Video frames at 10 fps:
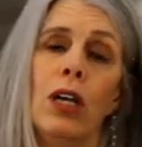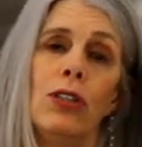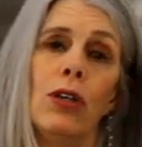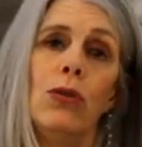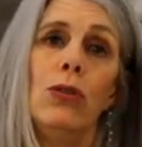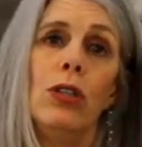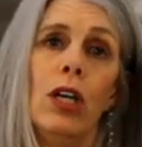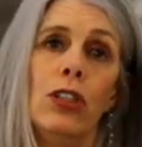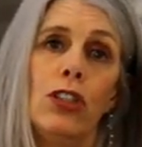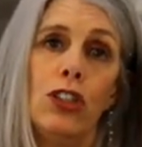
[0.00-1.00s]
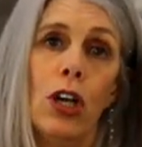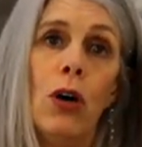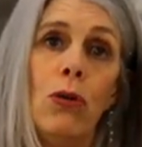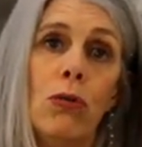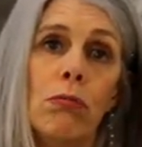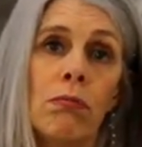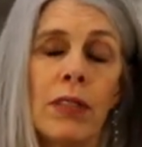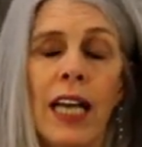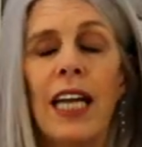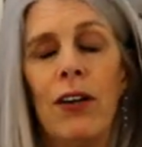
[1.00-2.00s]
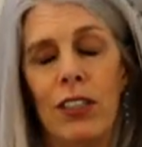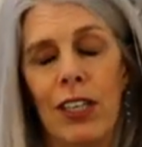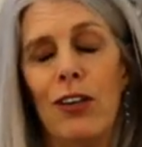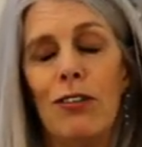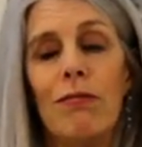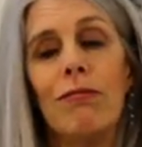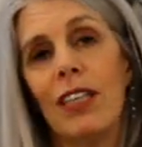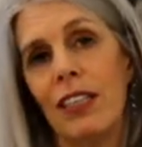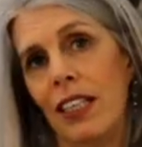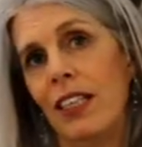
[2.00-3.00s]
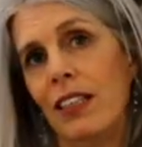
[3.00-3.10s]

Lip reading: So the show, and now I know that